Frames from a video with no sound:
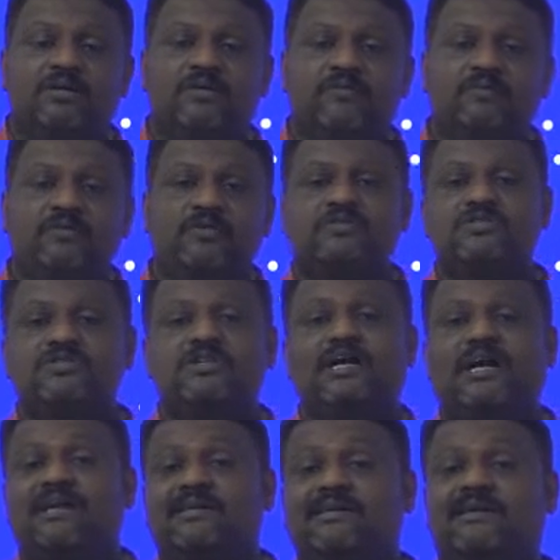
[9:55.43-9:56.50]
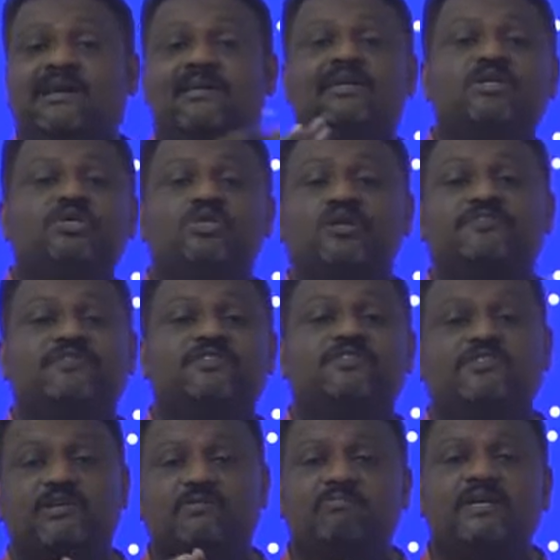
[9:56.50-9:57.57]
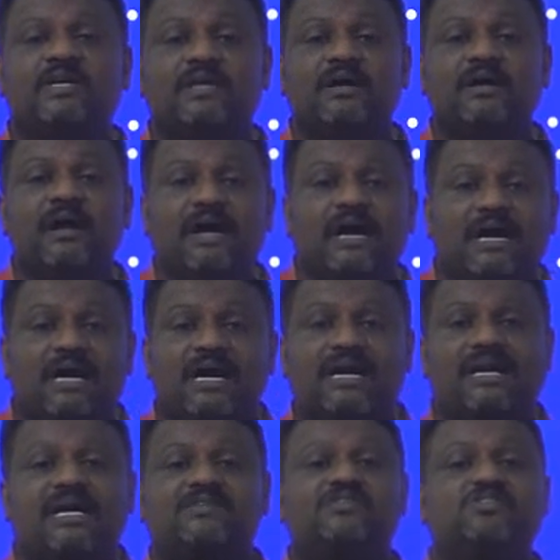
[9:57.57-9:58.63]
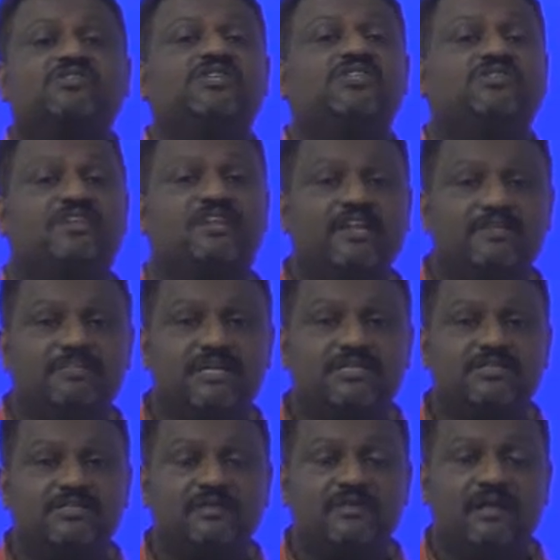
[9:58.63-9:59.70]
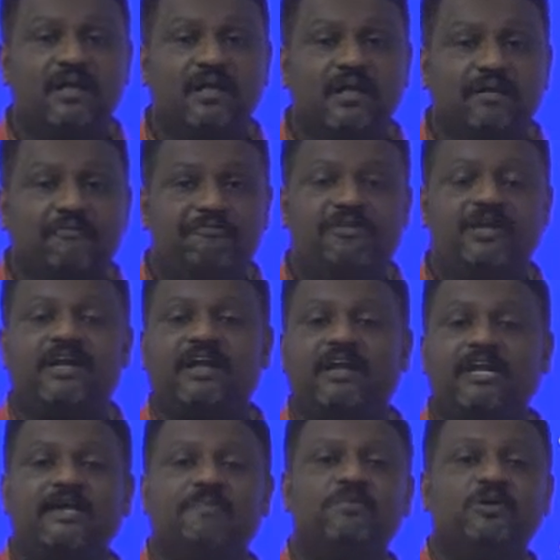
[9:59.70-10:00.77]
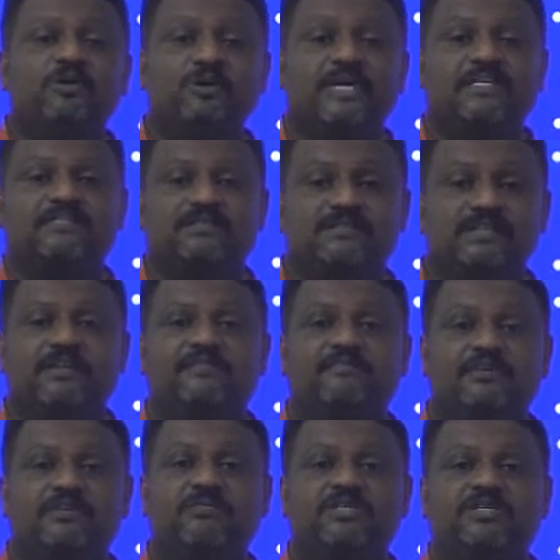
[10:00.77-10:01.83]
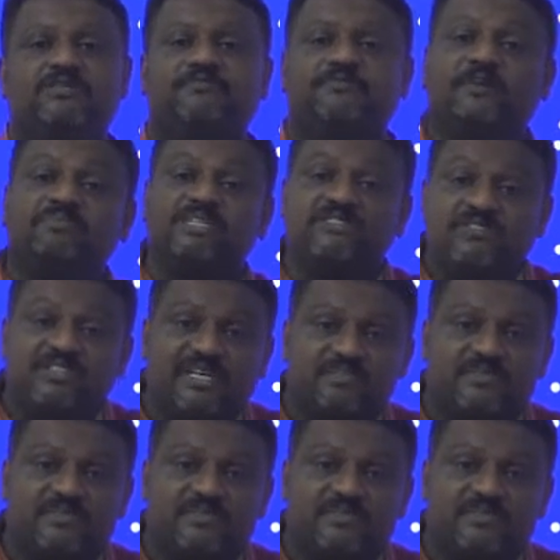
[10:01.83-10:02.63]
once the address of a segment crosses its limits, we are unable to access an information from that same